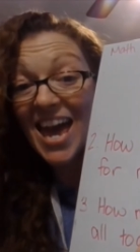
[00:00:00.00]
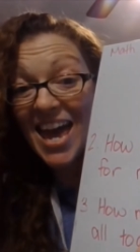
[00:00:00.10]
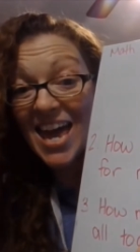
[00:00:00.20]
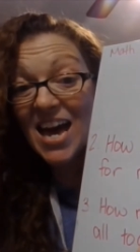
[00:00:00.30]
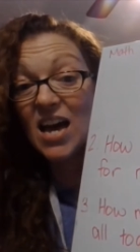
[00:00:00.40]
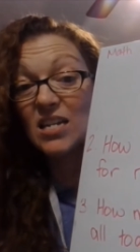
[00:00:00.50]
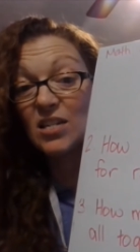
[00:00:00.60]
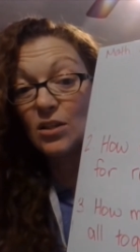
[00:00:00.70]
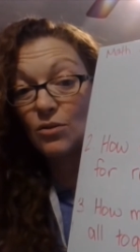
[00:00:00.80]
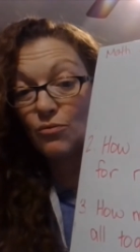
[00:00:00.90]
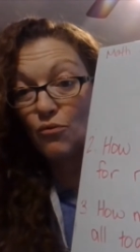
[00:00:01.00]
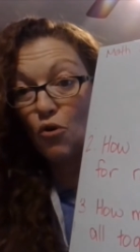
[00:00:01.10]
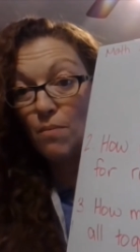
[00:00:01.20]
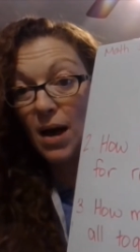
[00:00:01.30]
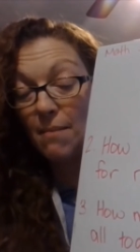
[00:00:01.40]
and
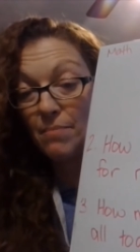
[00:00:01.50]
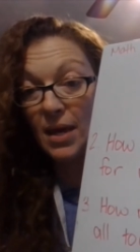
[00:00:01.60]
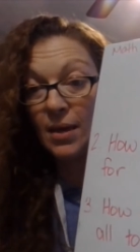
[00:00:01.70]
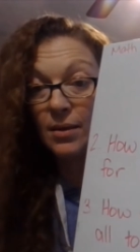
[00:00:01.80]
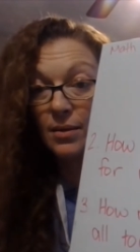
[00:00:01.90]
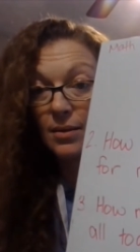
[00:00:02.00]
robot B?